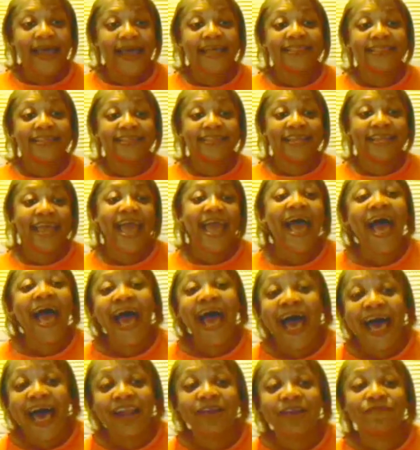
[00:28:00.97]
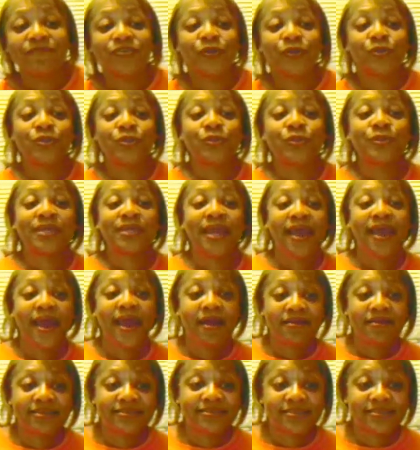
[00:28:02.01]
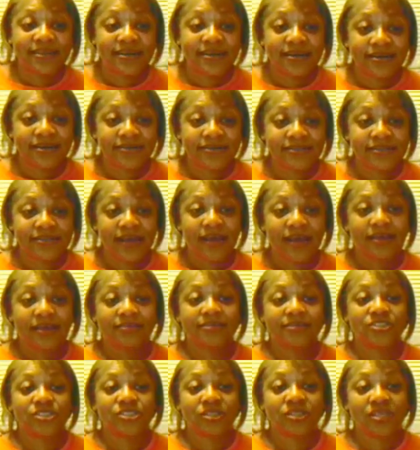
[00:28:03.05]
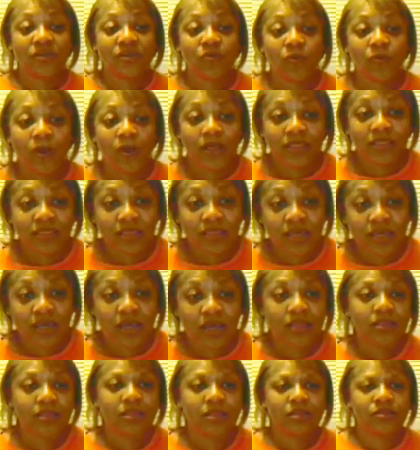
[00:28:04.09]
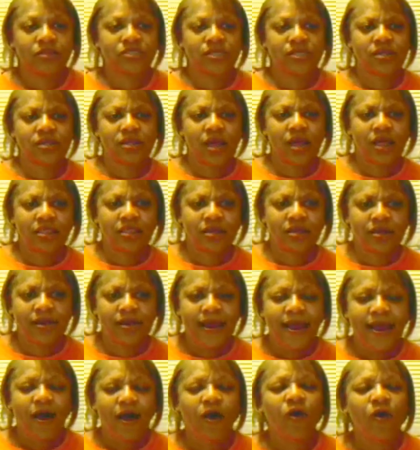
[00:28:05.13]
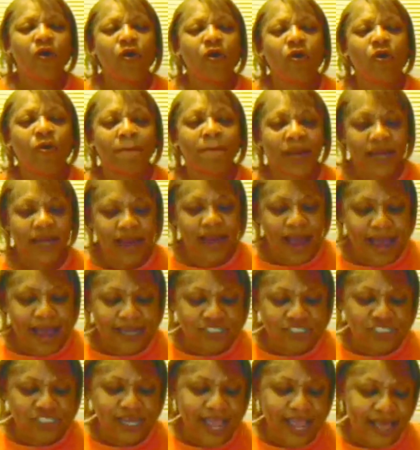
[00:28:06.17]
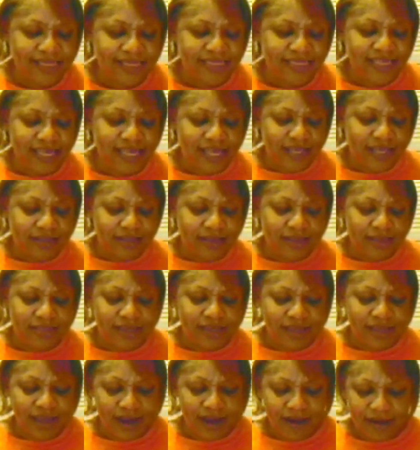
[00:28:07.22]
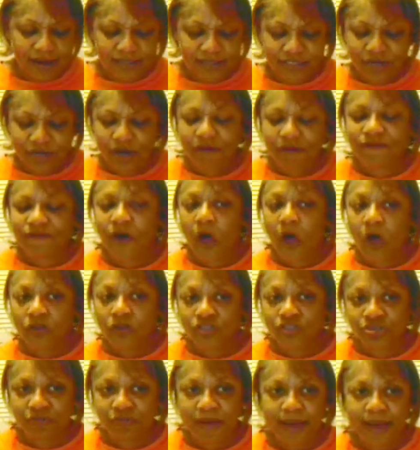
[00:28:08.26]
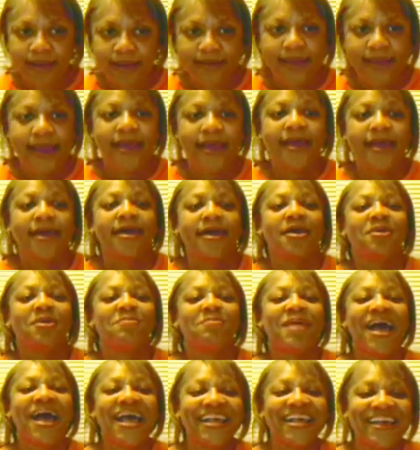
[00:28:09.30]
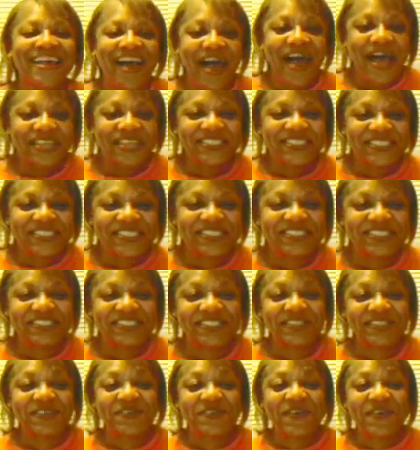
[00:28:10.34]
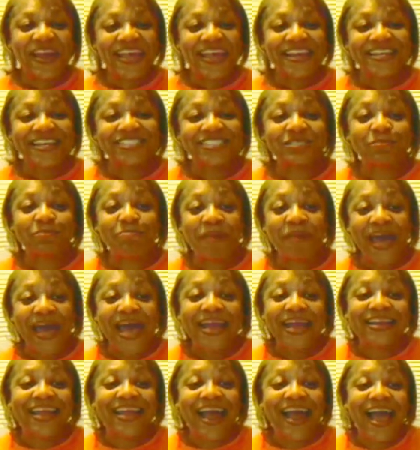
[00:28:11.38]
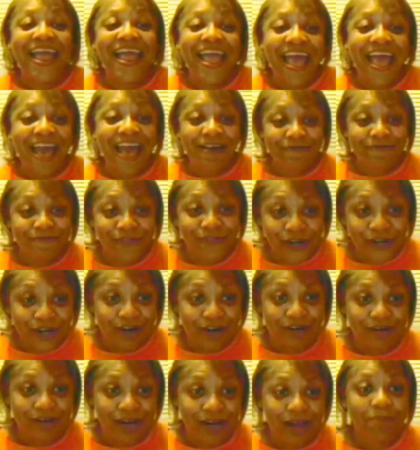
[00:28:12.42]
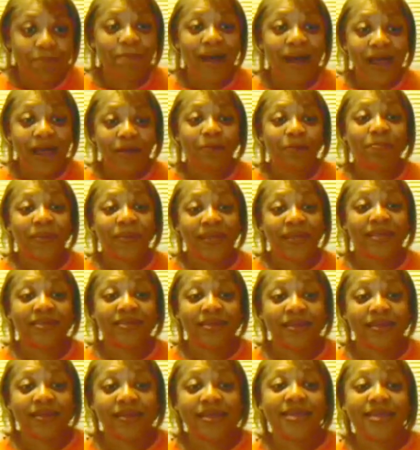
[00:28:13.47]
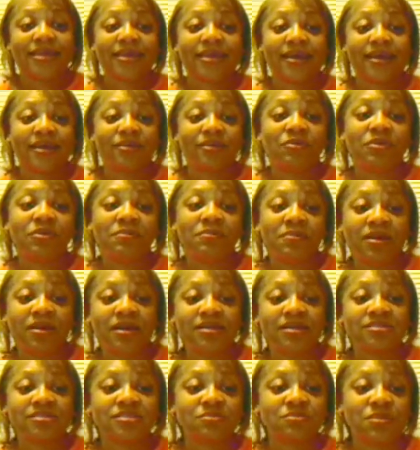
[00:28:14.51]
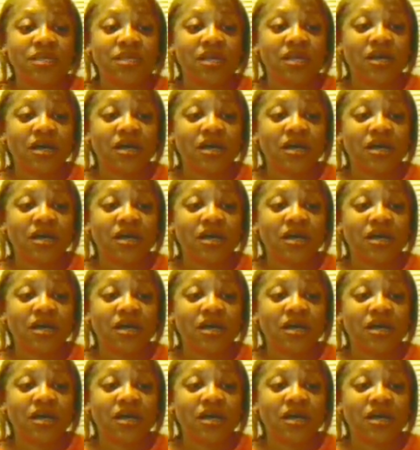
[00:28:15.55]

and then they add a few new characters that you think one thing, and then there's another. Oh my gosh. And then the character of Ultron. My gosh, this is the greatest bad guy ever, in my opinion. He kind of reminds me